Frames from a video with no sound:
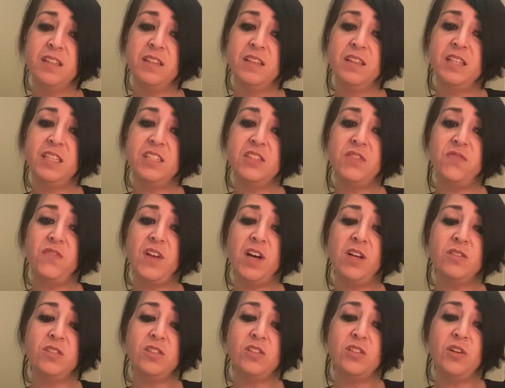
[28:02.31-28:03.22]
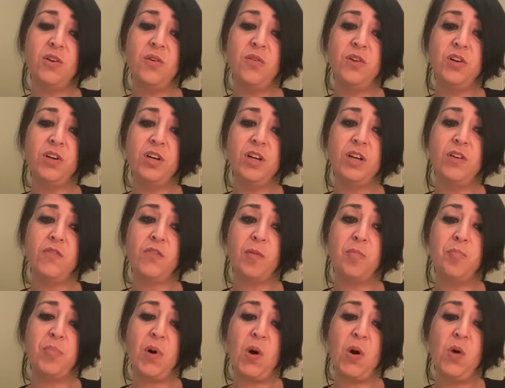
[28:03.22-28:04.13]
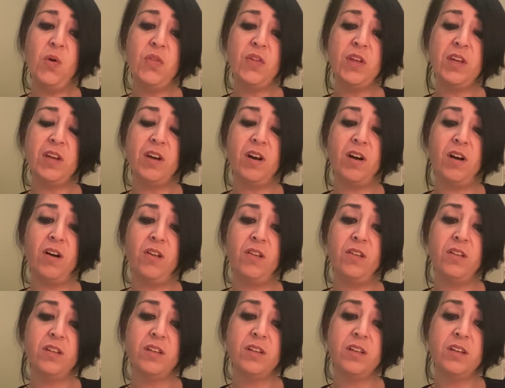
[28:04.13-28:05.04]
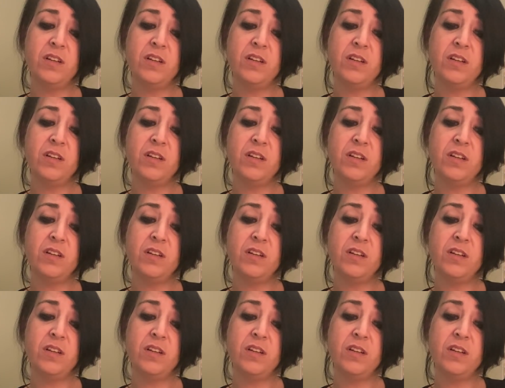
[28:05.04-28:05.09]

This felt so good for both of y'all.